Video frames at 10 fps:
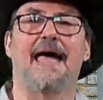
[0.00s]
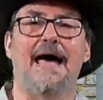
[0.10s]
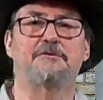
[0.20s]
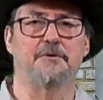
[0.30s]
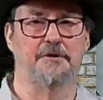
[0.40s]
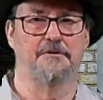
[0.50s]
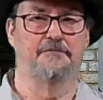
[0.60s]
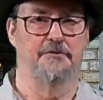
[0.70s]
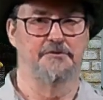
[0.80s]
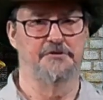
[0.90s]

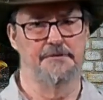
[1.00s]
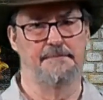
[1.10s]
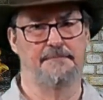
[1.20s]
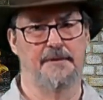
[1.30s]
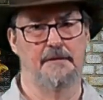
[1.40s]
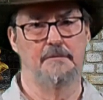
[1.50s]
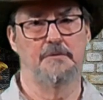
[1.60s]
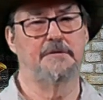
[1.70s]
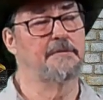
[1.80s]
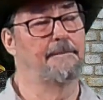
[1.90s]
theatrical version,
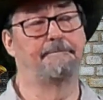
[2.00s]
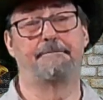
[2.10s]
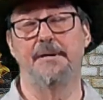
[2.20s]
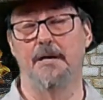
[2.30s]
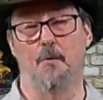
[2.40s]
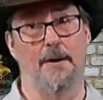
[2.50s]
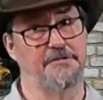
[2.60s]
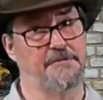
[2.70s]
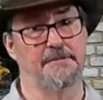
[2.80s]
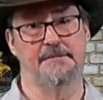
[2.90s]
which is a big
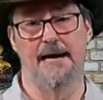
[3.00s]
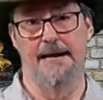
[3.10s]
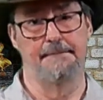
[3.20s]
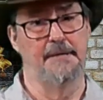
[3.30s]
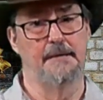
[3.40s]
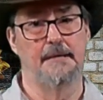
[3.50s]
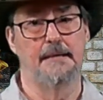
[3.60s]
waste of time.